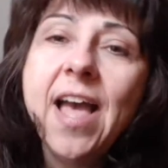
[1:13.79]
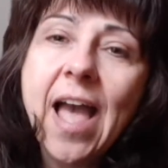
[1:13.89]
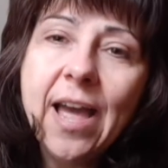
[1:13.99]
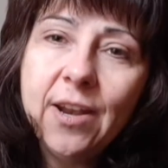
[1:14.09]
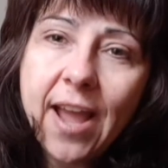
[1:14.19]

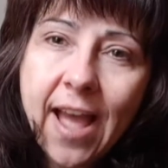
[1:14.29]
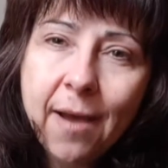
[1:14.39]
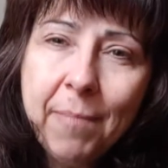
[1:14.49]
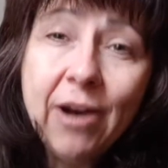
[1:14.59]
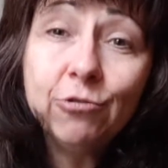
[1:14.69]
And
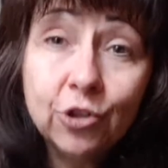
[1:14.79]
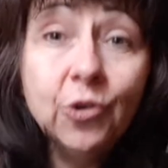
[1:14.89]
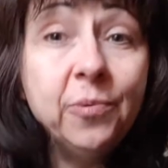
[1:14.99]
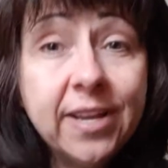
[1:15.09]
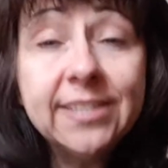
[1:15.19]
about
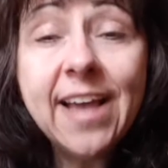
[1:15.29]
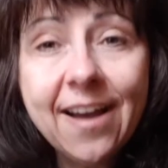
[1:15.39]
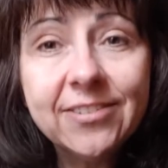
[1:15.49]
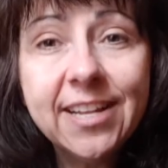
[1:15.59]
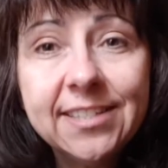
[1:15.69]
2 weeks
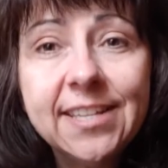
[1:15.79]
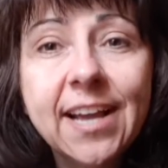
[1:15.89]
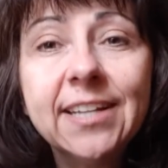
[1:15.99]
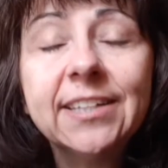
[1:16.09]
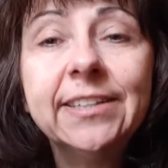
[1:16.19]
after that
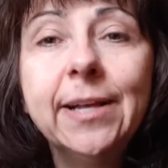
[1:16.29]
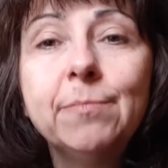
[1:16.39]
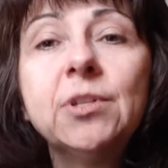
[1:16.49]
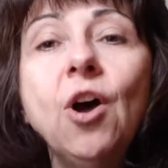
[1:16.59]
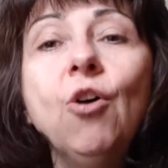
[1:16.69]
second eclipse,